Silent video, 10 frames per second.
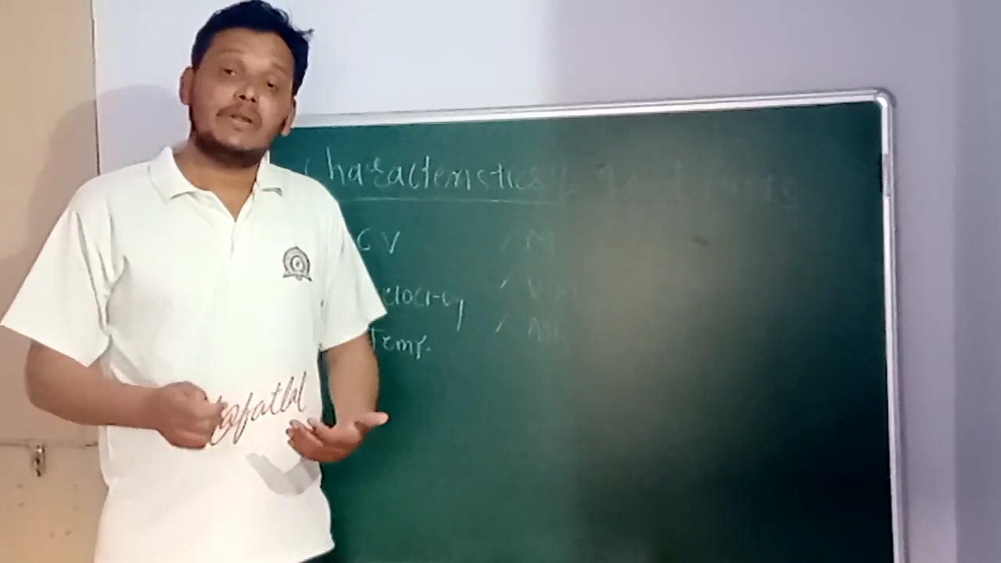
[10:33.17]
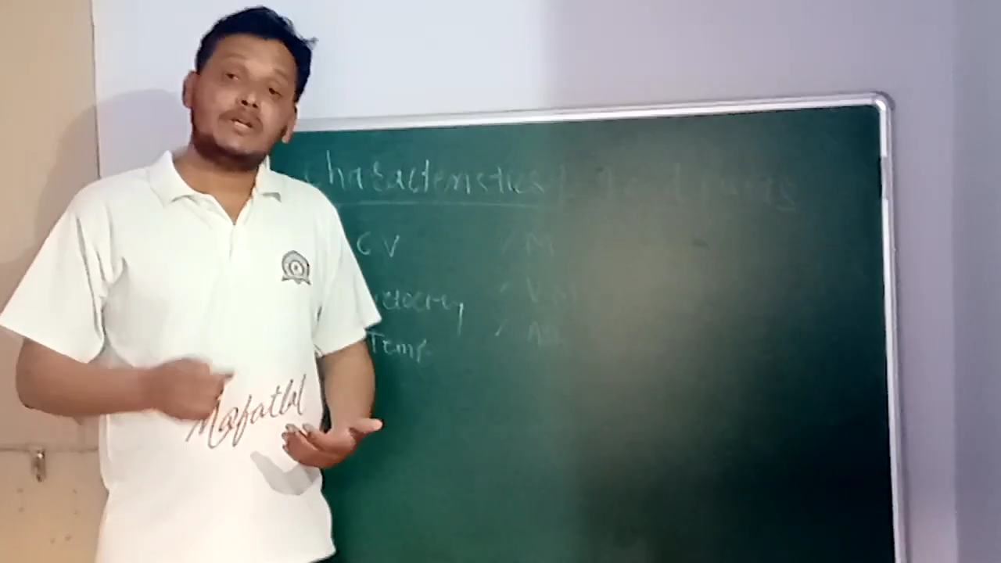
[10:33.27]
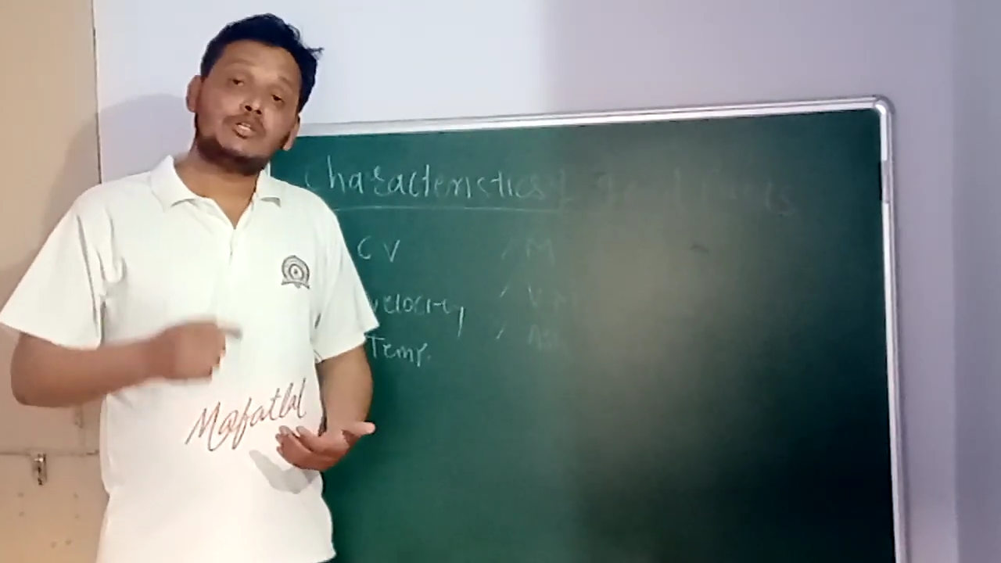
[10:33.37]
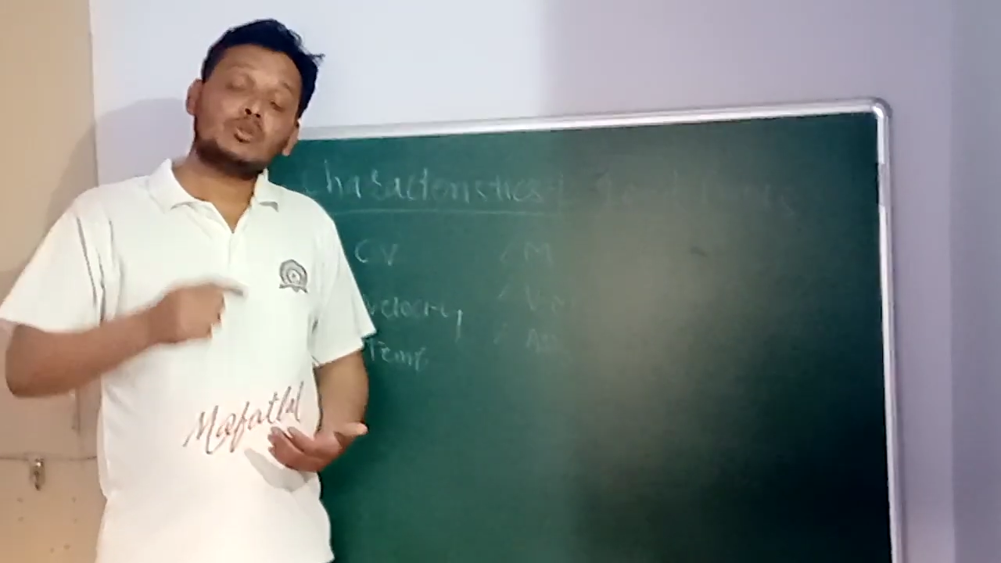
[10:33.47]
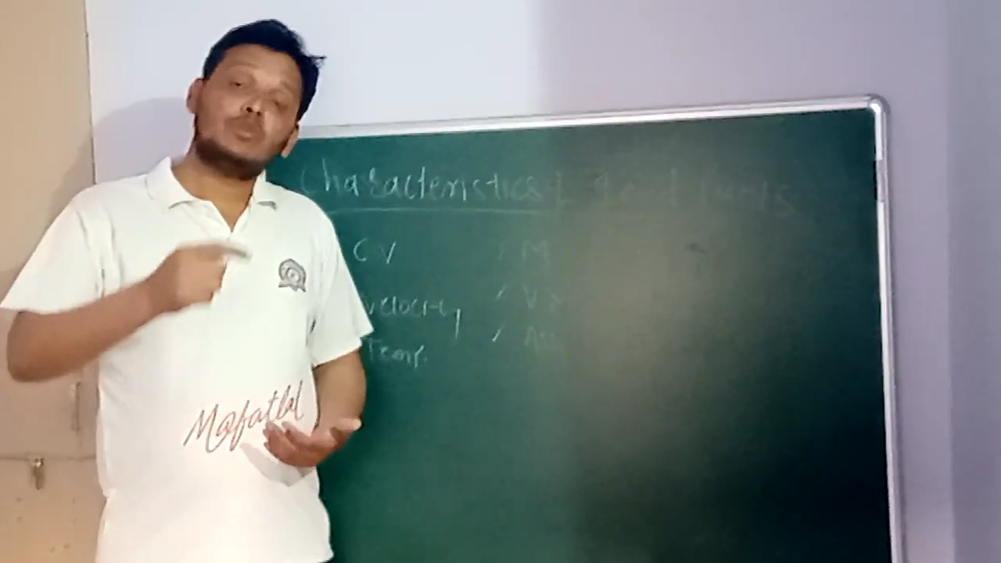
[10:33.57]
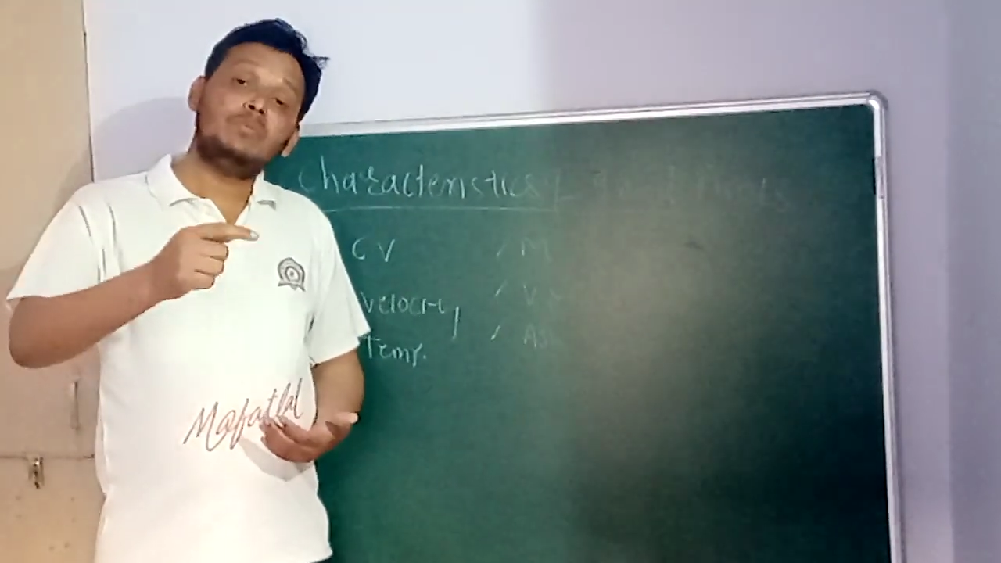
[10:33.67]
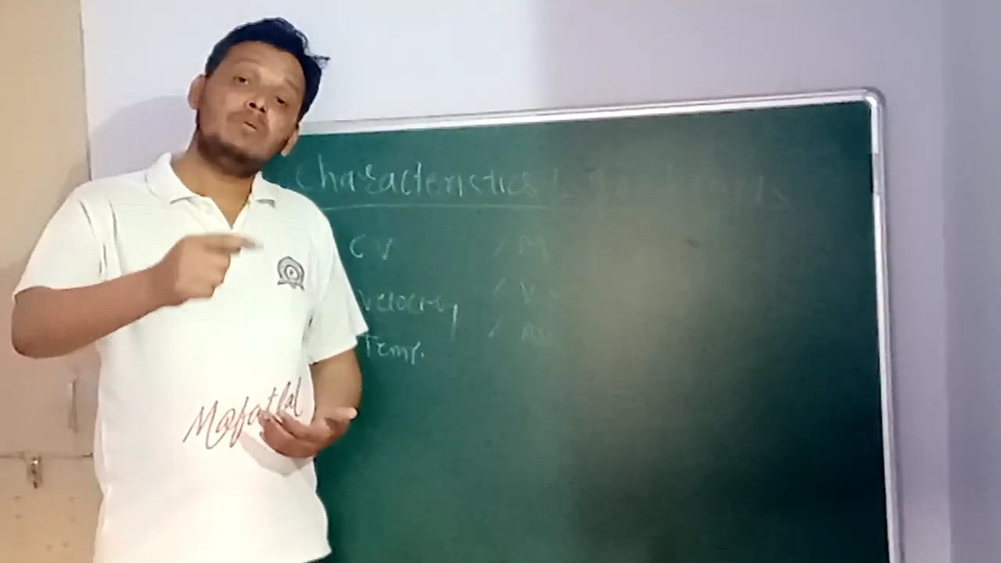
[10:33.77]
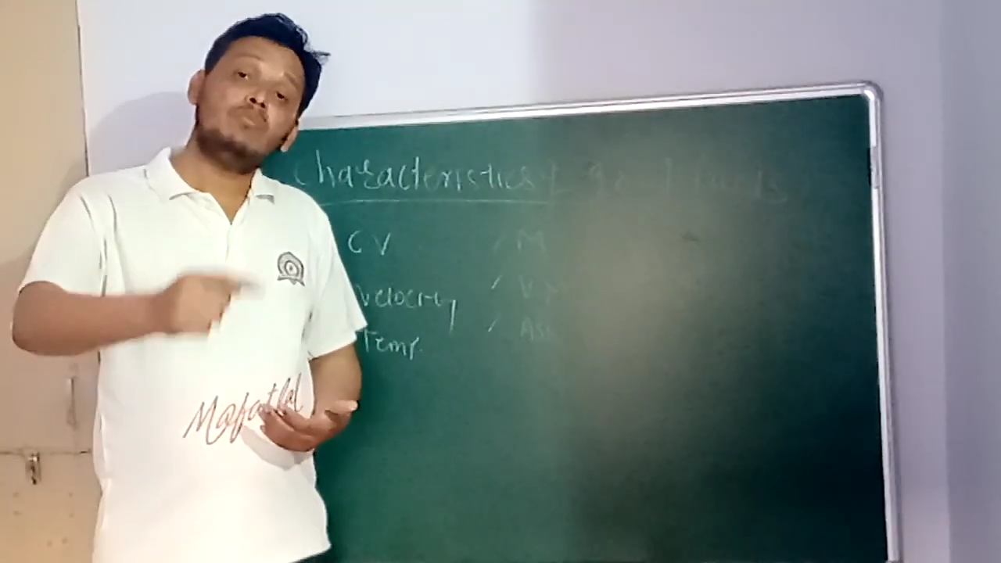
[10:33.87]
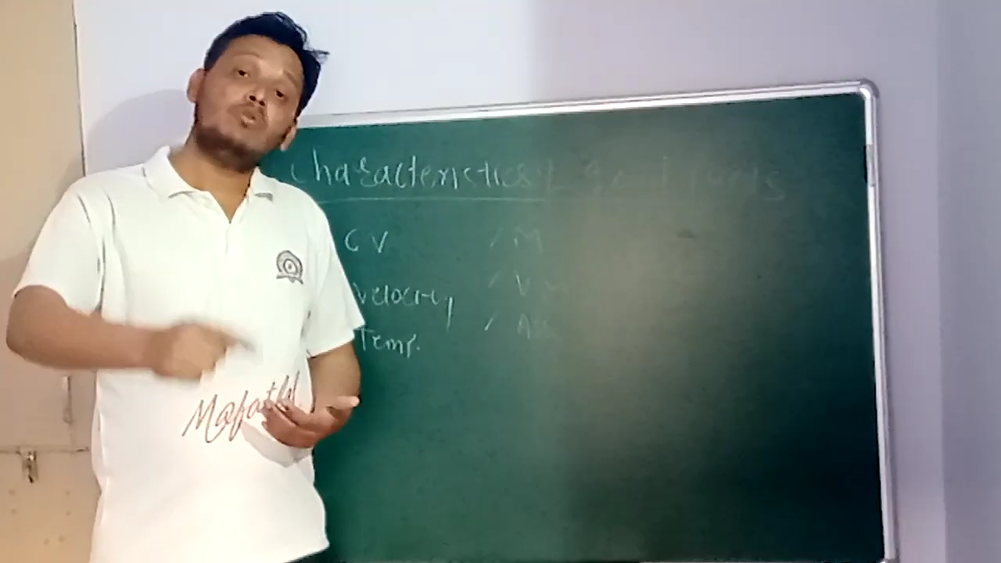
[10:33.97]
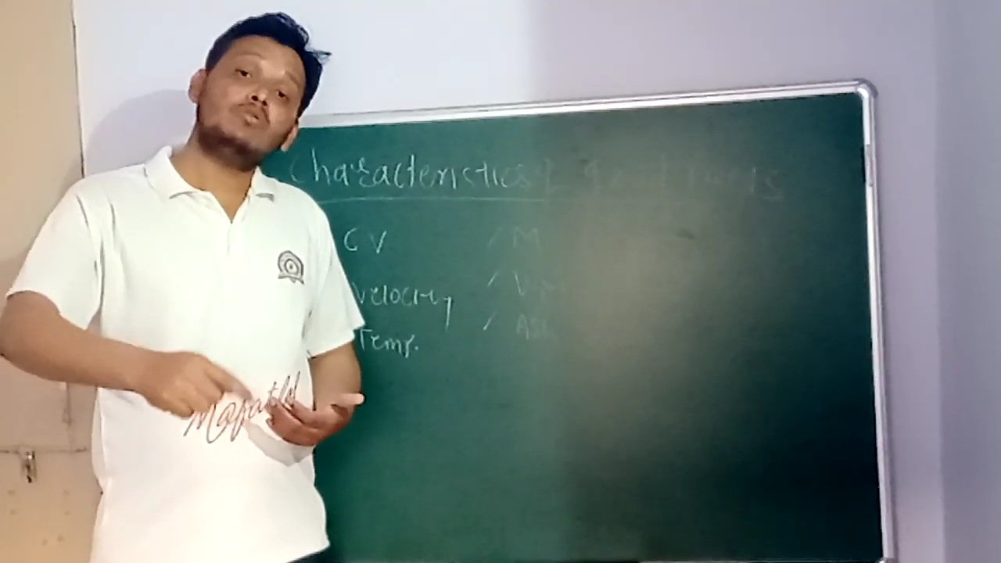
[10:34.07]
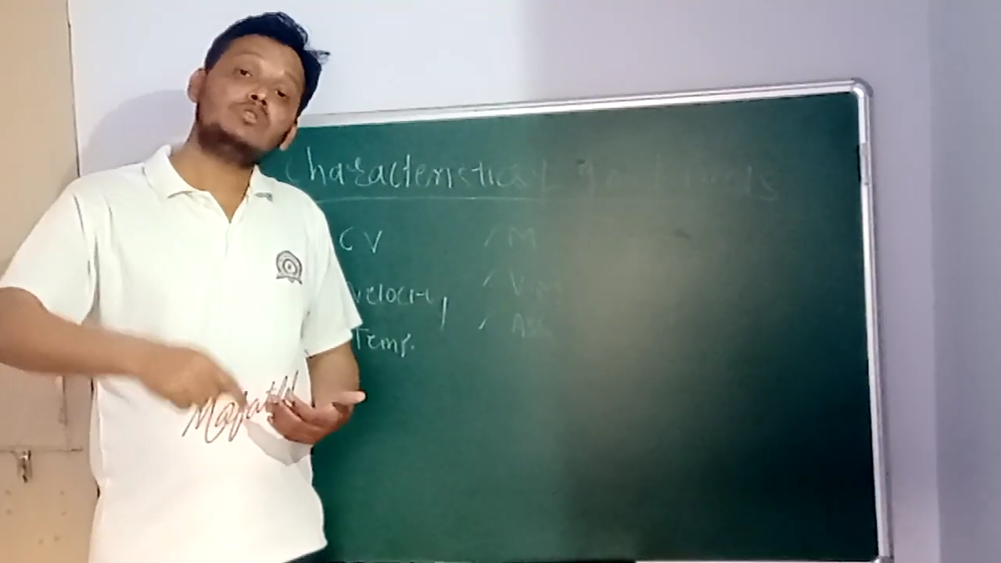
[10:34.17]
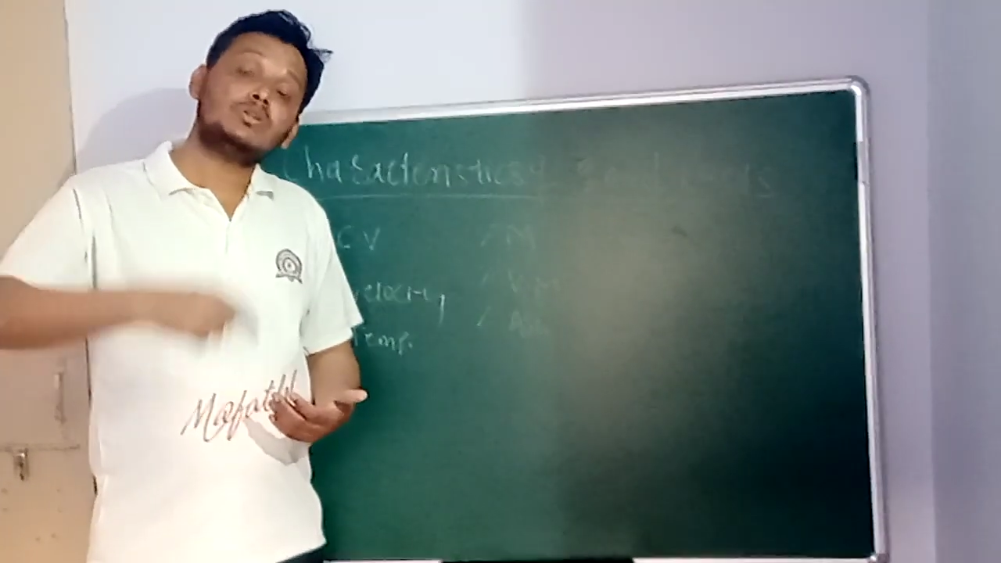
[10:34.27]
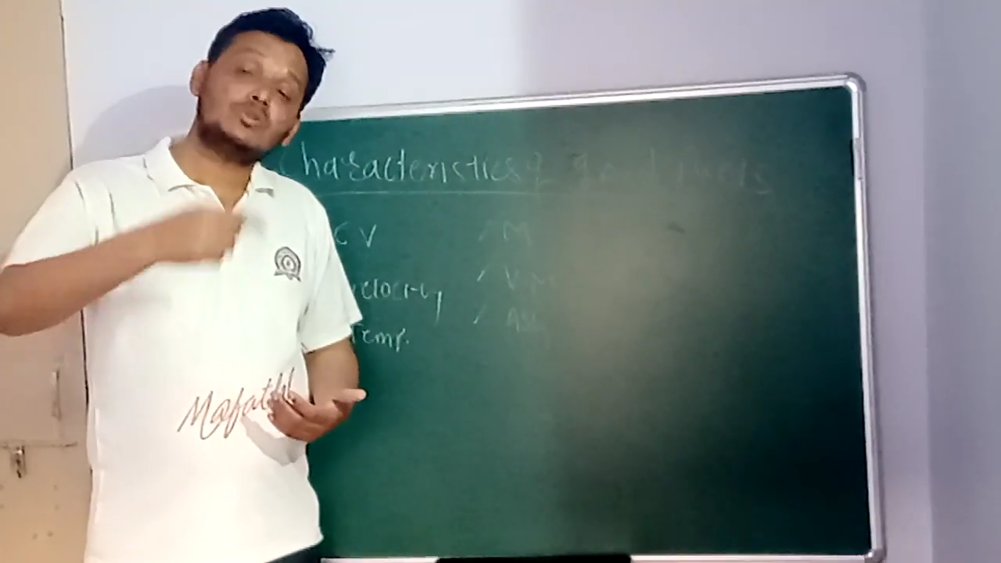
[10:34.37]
it should be most